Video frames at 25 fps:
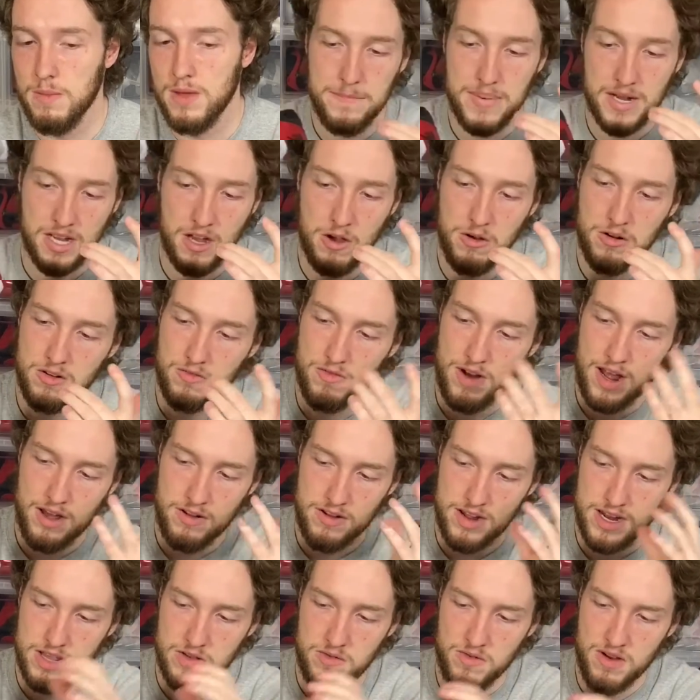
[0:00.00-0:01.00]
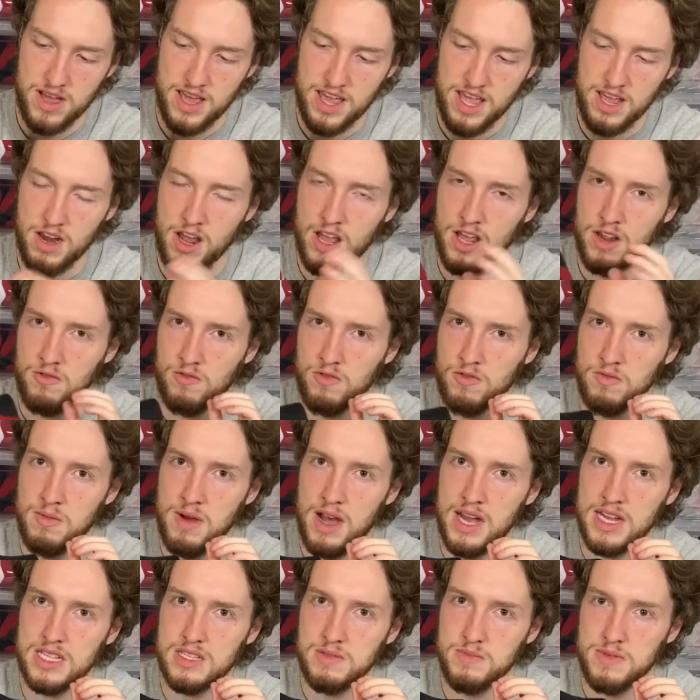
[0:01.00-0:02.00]
But going around anyway, it
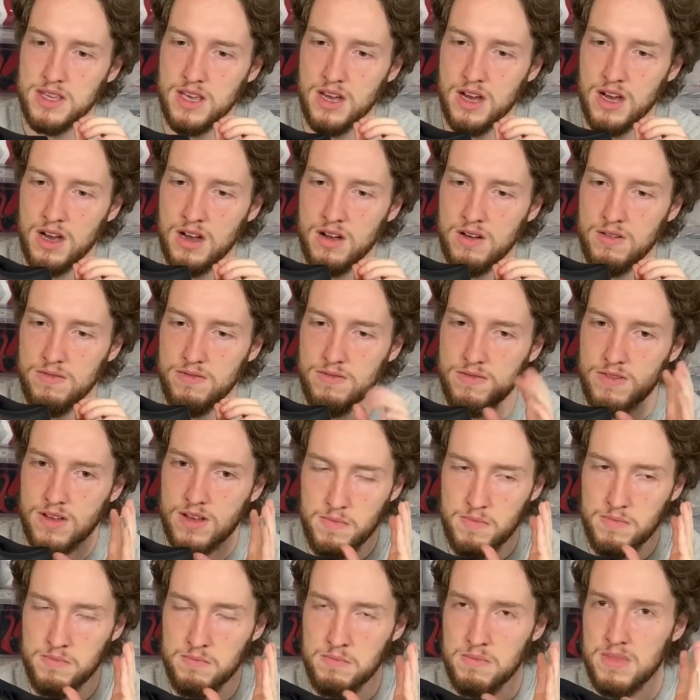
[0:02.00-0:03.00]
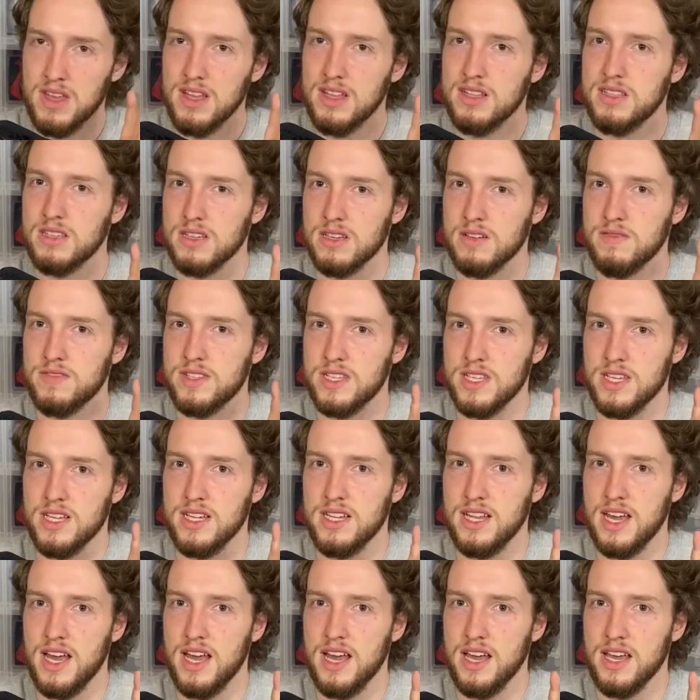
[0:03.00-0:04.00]
reminds me of mids of
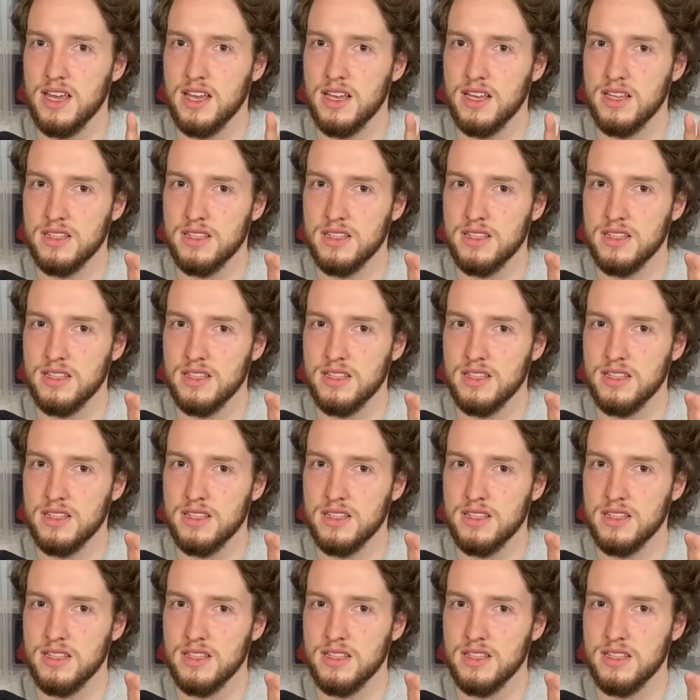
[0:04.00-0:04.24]
today.